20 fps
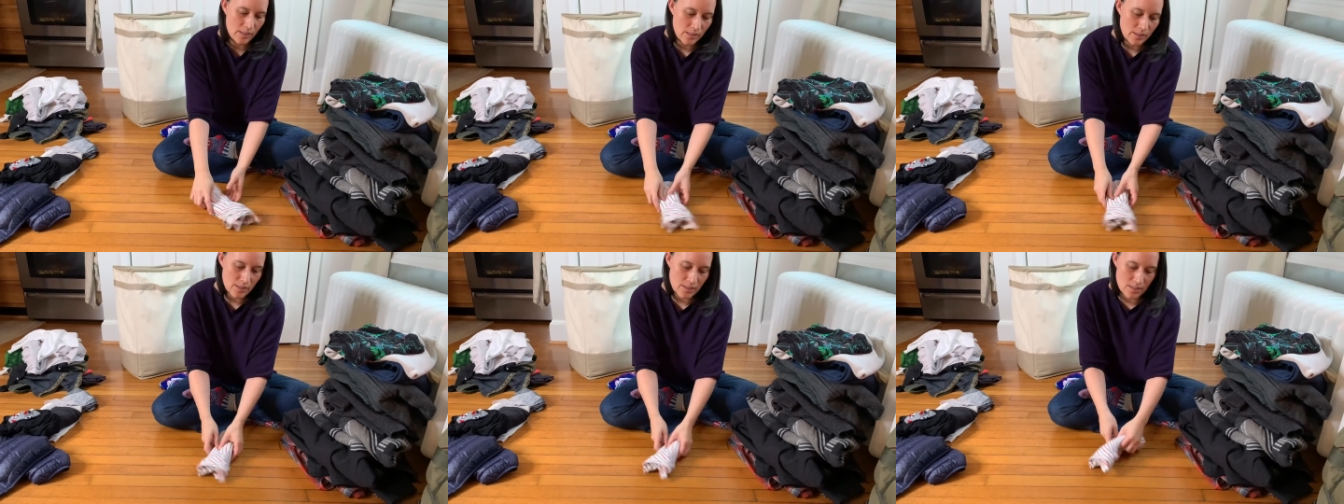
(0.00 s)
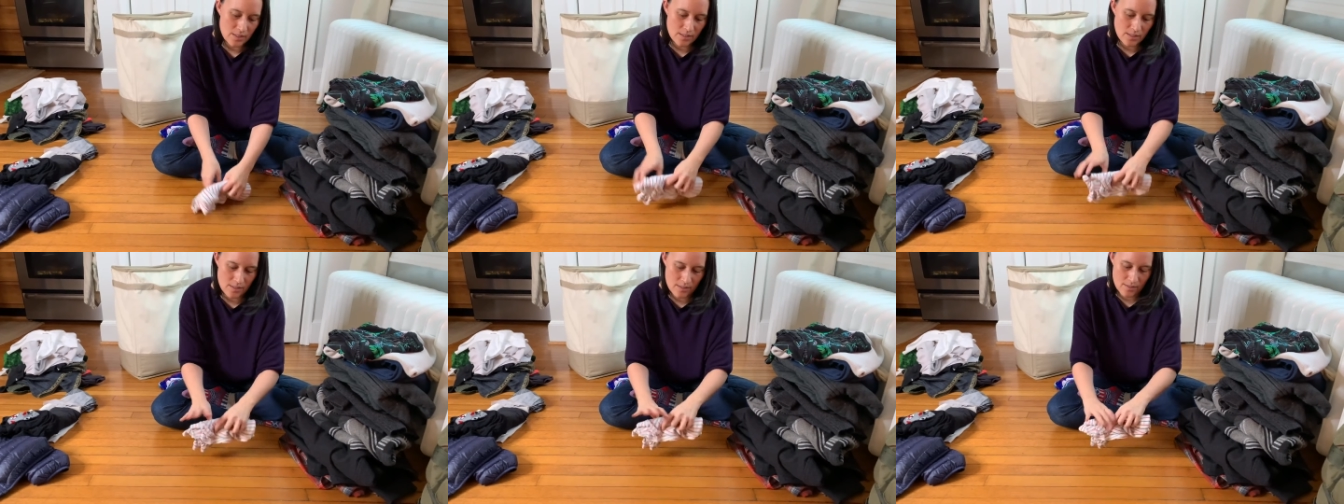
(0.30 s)

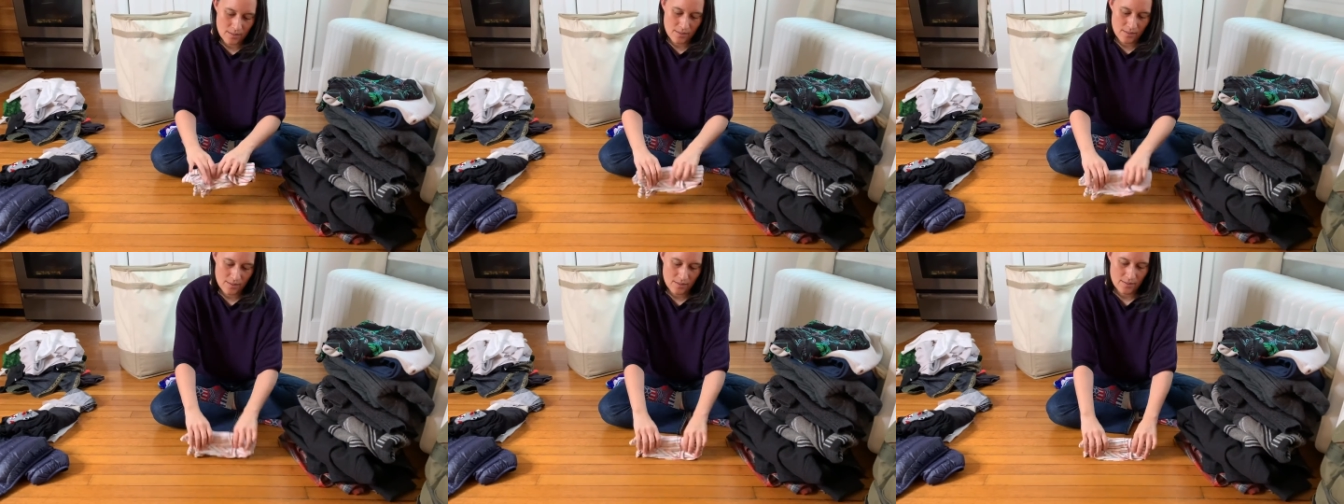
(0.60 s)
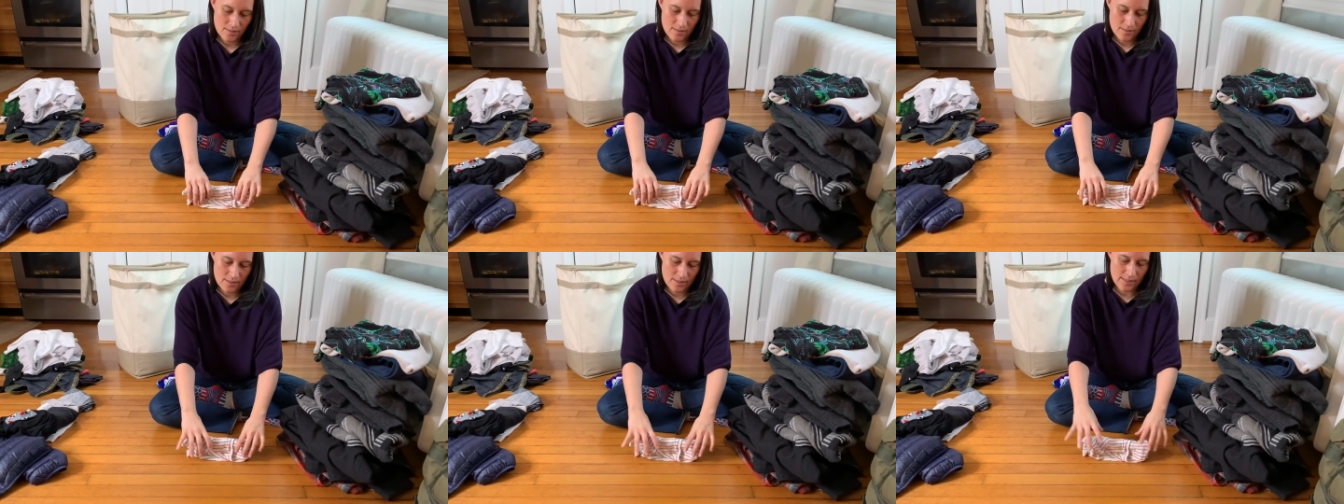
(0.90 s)
just
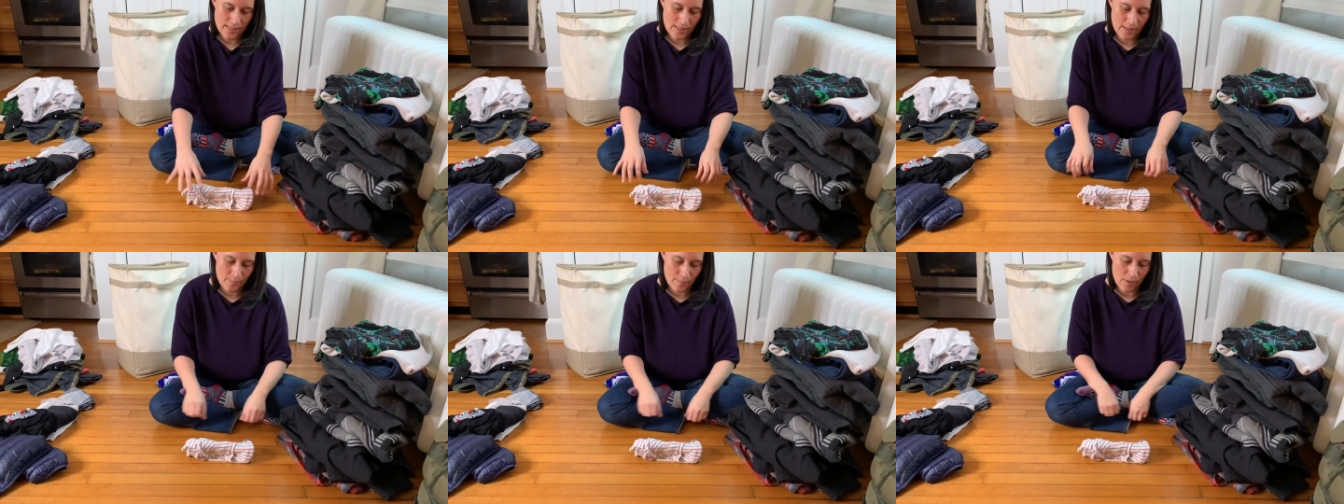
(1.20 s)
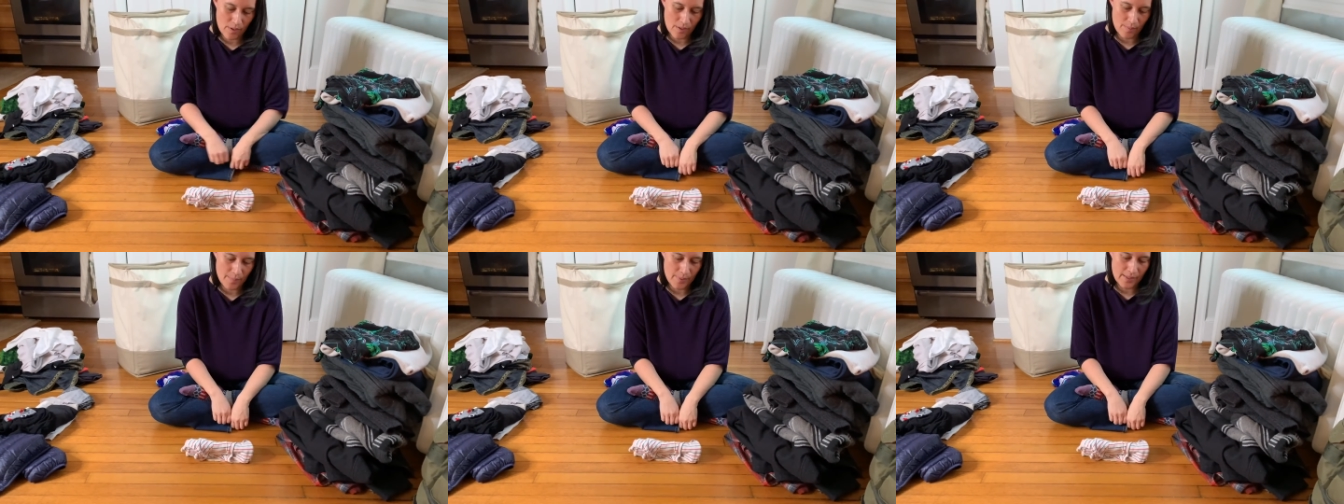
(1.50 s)
stand them
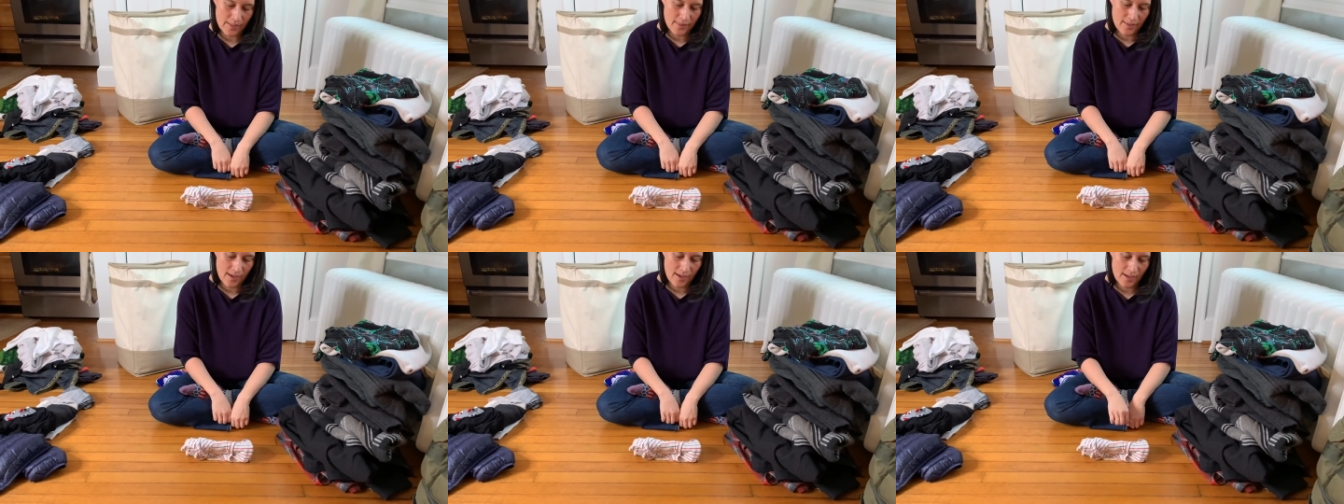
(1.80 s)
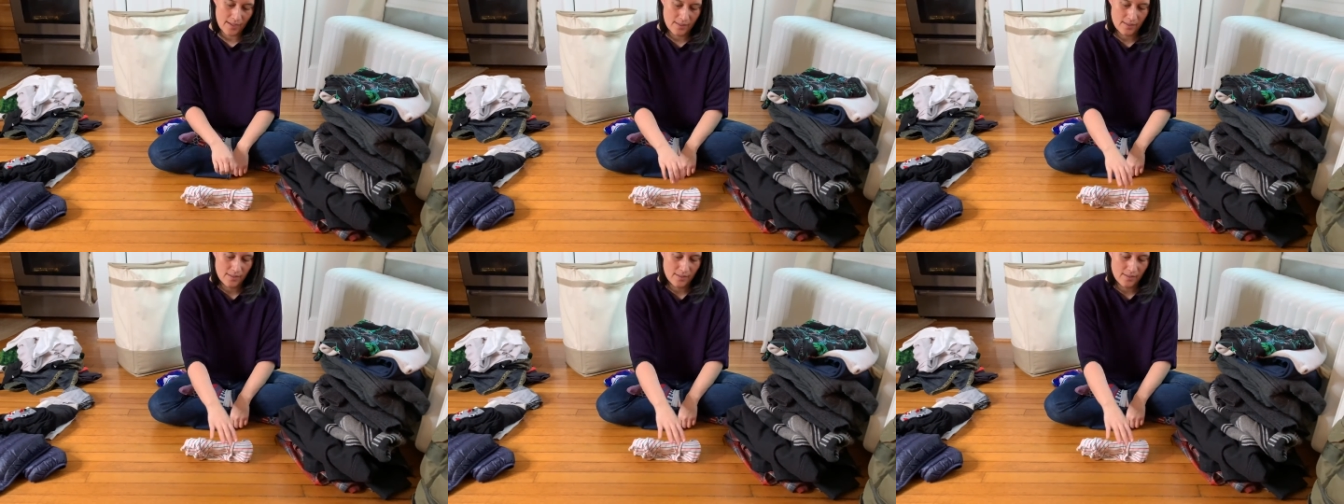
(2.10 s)
all up like that.